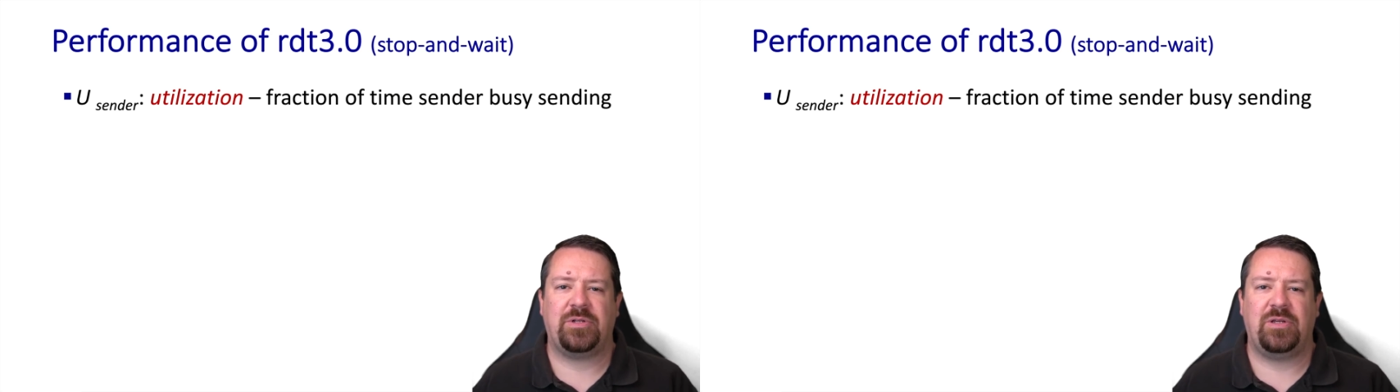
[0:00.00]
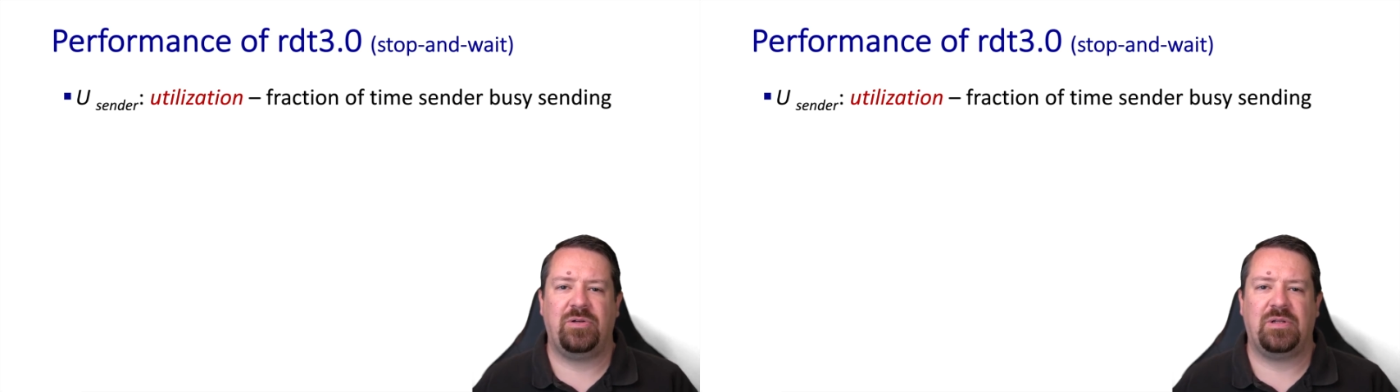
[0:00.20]

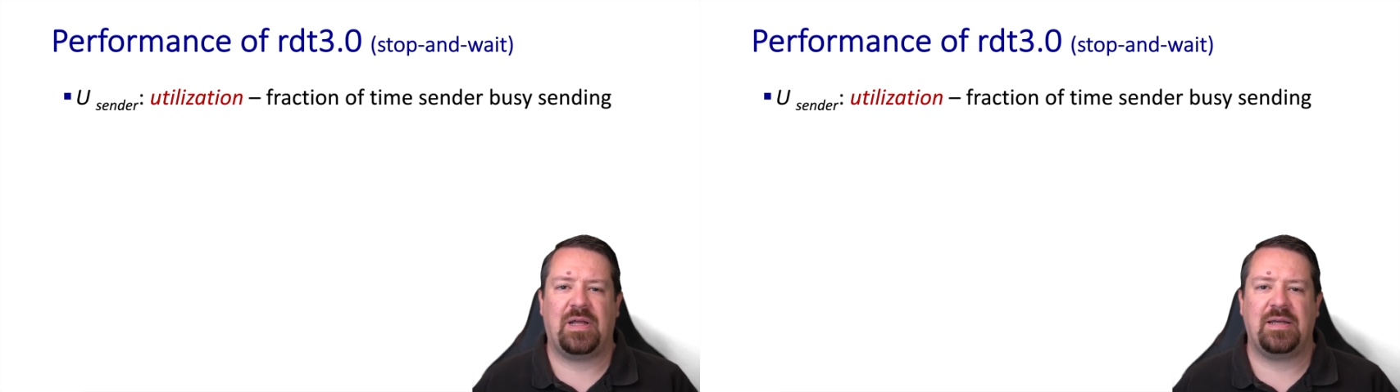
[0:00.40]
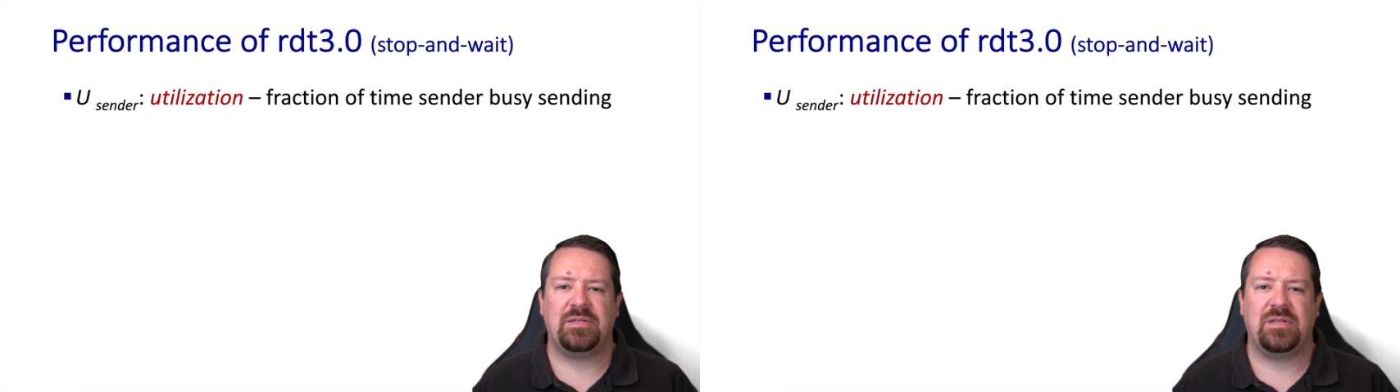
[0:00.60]
to
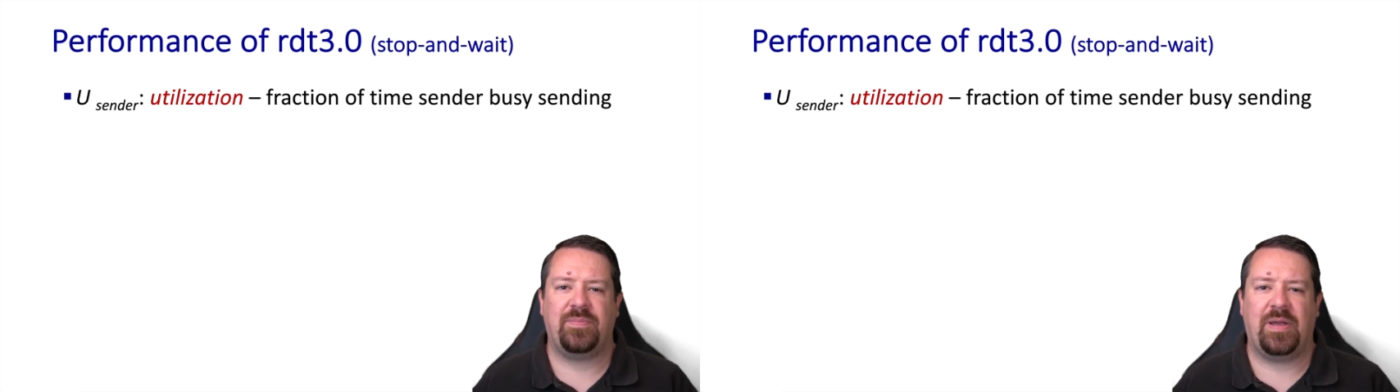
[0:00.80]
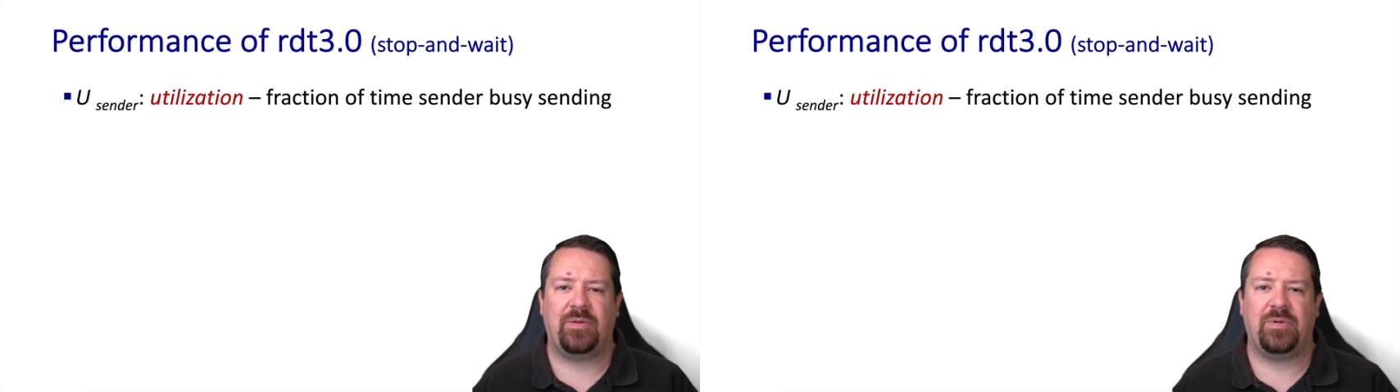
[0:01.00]
utilize the
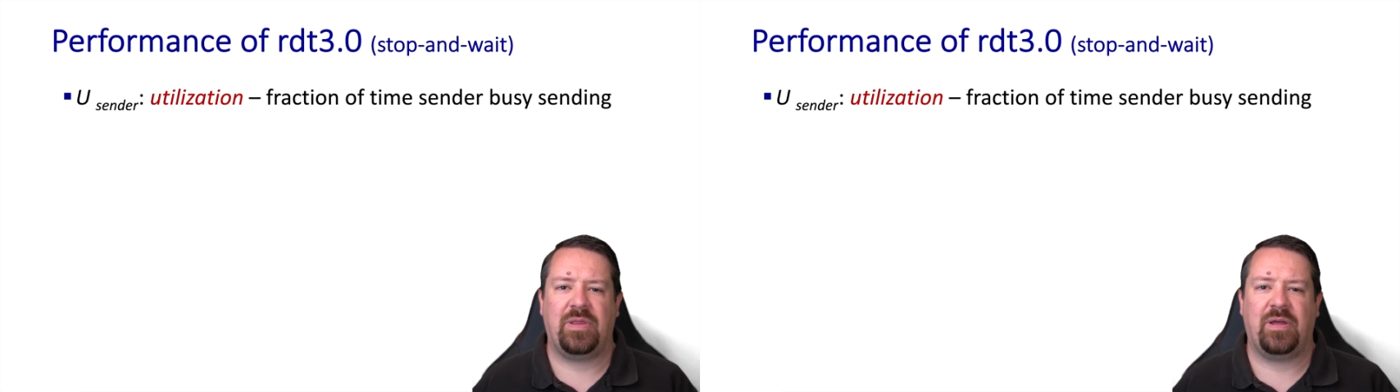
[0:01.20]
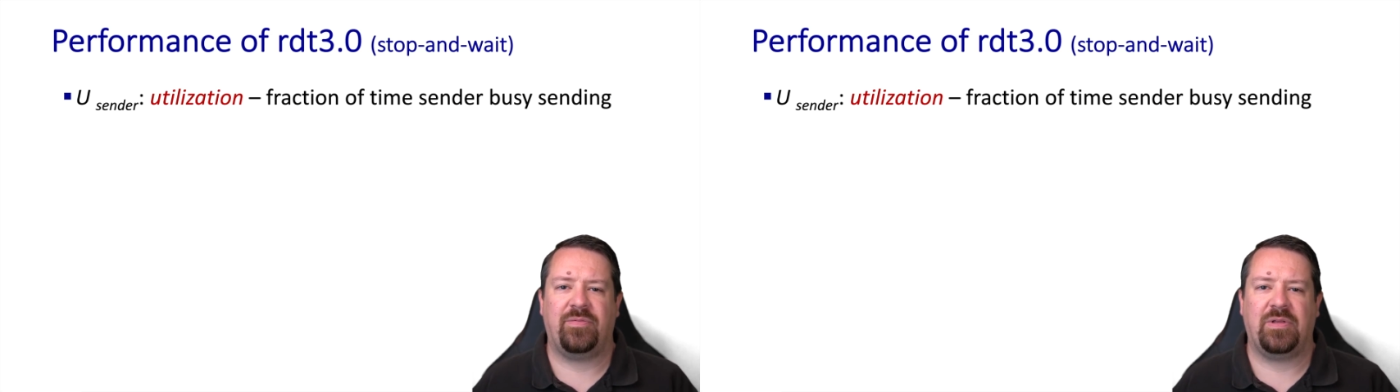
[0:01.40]

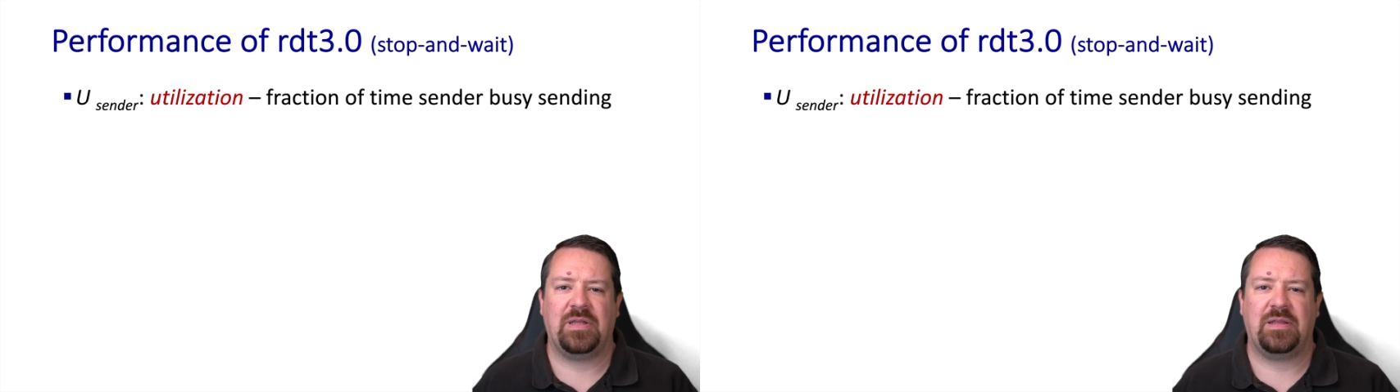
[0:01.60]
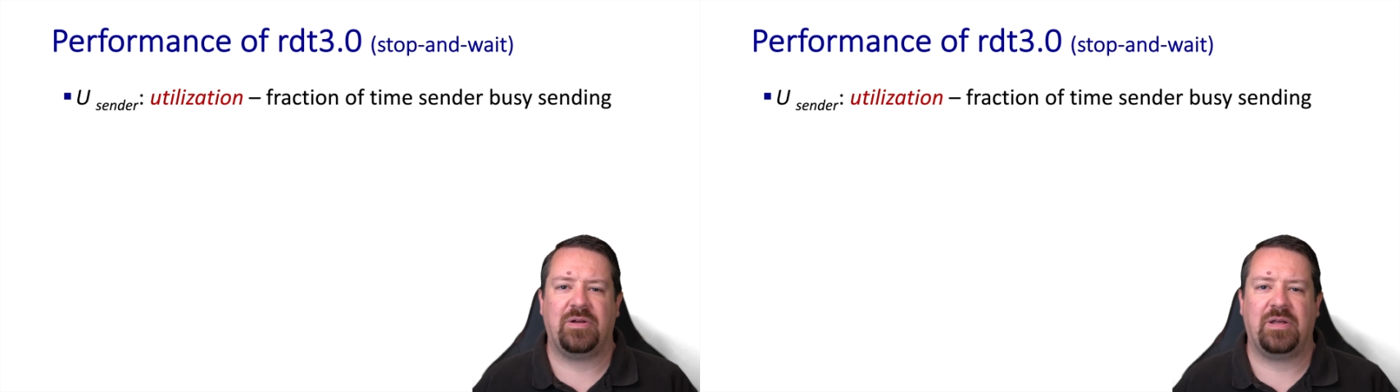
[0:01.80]
bandwidth of the
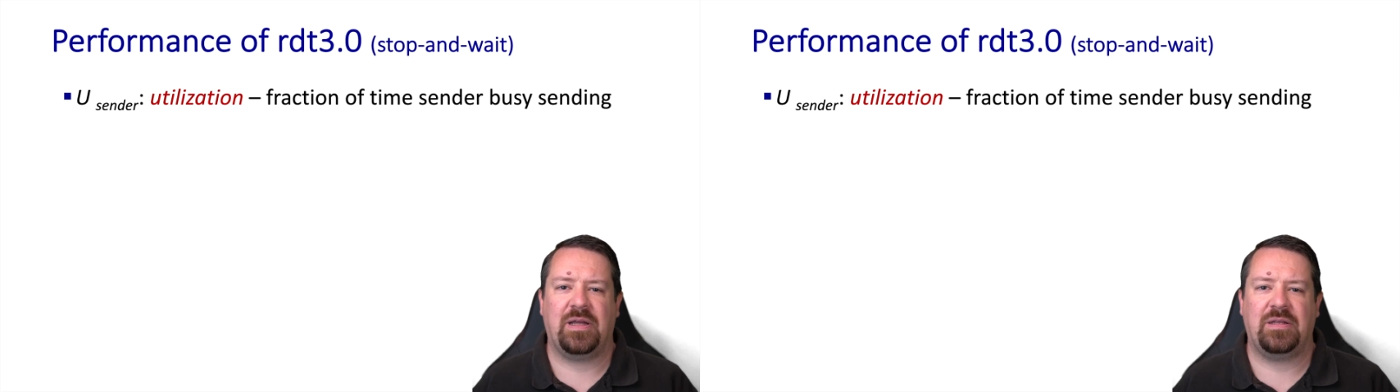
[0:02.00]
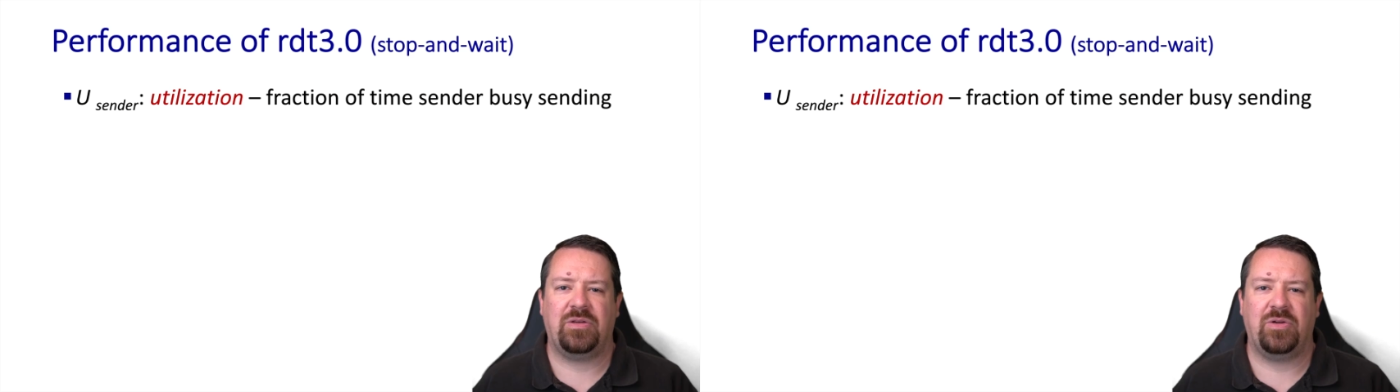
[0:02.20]
link they're
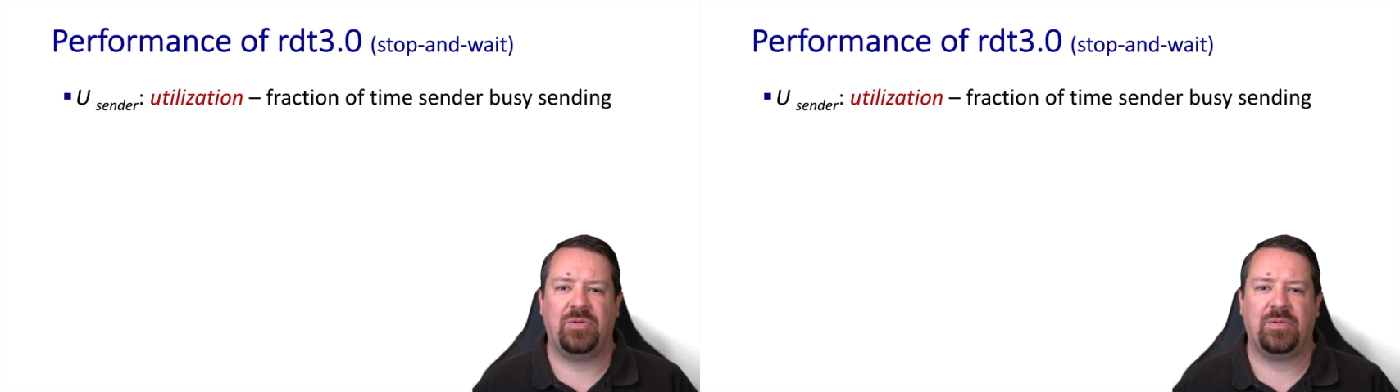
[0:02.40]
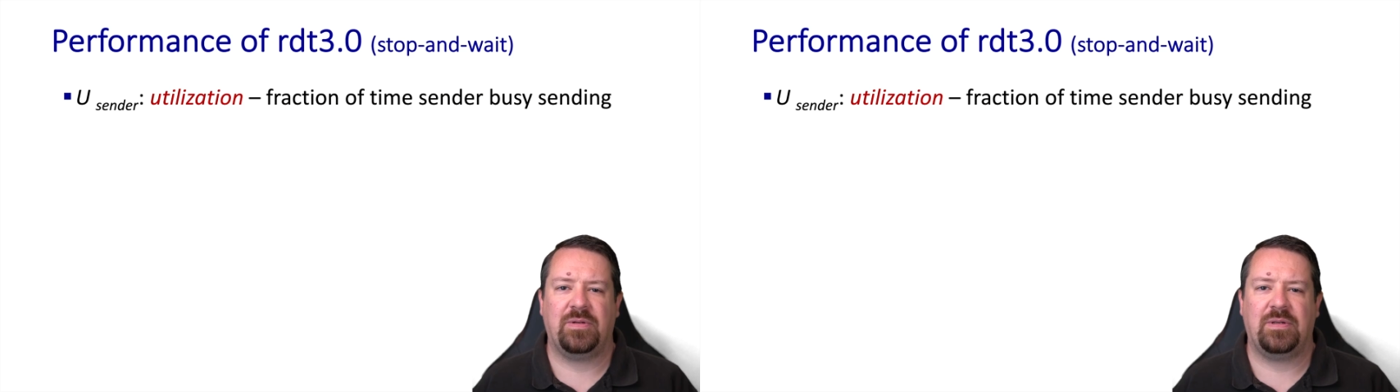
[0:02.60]
connected to.